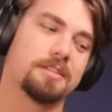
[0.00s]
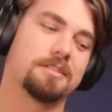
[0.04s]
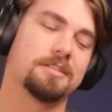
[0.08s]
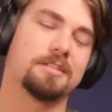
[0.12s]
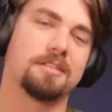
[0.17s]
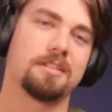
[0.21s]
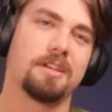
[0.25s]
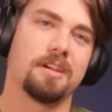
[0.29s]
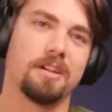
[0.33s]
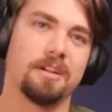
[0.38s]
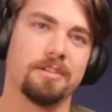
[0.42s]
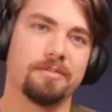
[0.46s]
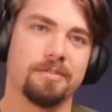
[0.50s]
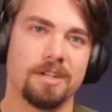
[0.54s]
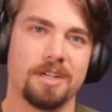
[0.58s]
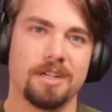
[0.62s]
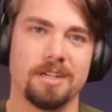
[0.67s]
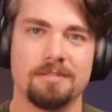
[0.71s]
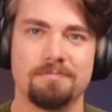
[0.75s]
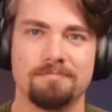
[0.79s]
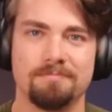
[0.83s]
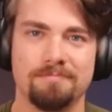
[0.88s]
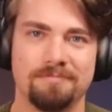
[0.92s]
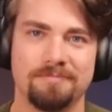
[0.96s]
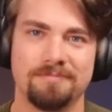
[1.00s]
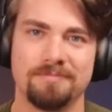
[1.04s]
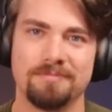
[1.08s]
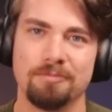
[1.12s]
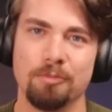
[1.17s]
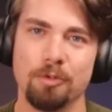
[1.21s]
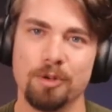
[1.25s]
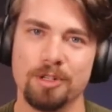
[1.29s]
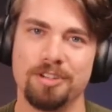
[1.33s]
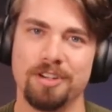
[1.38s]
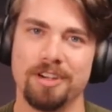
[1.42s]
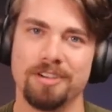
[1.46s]
that's just kind of
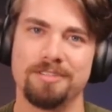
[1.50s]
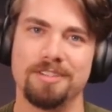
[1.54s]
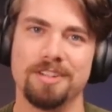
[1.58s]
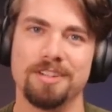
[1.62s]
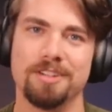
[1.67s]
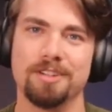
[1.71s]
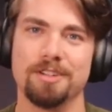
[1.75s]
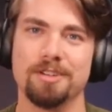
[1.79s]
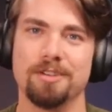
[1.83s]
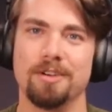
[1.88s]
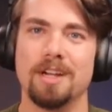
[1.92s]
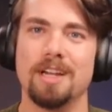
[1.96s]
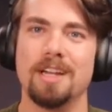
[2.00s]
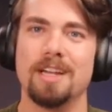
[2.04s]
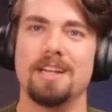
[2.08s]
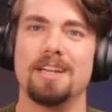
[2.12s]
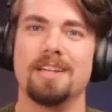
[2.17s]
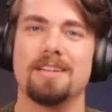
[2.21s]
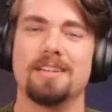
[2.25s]
what you have to do.